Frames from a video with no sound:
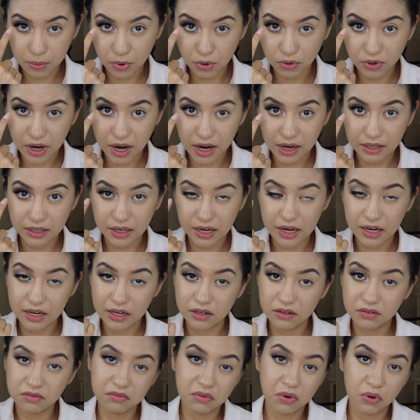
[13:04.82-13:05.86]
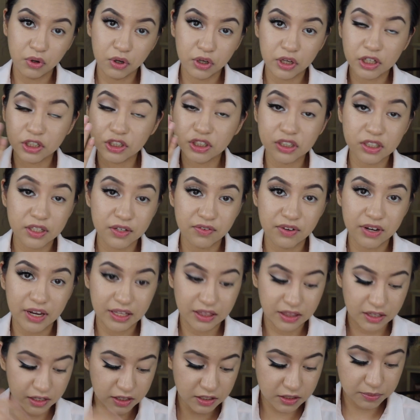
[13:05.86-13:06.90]
bone highlight or you can just leave it
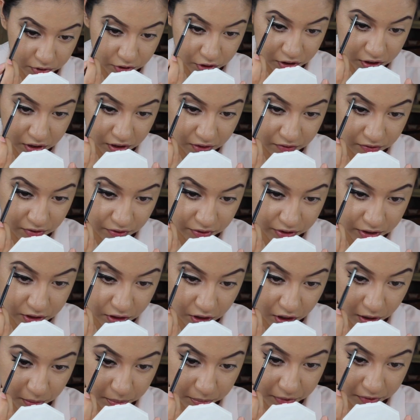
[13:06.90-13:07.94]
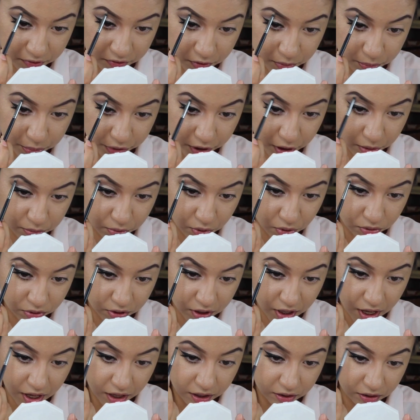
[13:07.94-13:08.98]
like this. Just at the very top of the brow
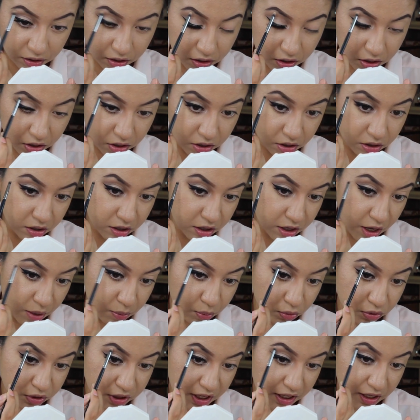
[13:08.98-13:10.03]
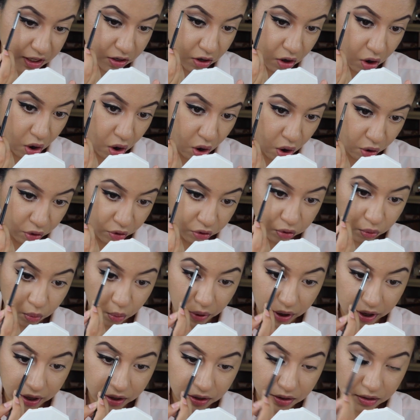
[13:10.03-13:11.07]
bone. I won't take it all the
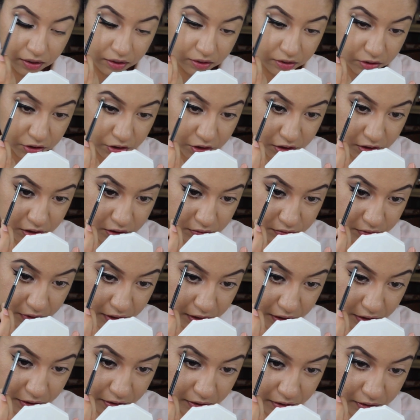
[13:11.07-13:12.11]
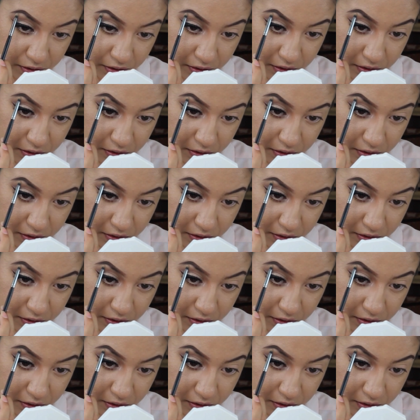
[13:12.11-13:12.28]
way. Just right here.